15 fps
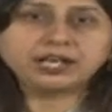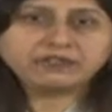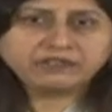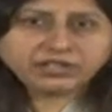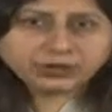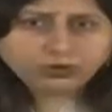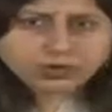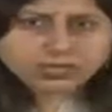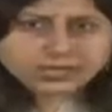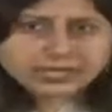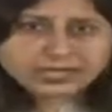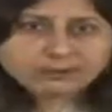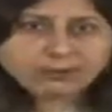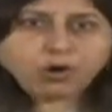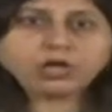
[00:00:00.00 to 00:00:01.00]
We use the
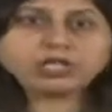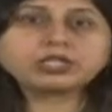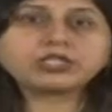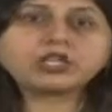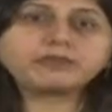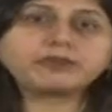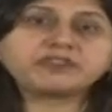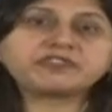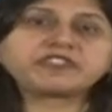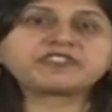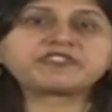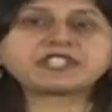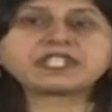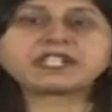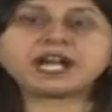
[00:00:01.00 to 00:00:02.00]
small group of
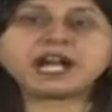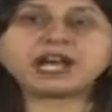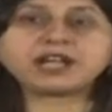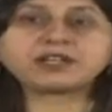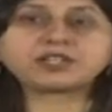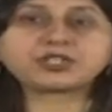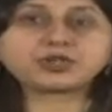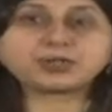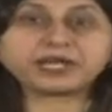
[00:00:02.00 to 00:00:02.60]
50 cars to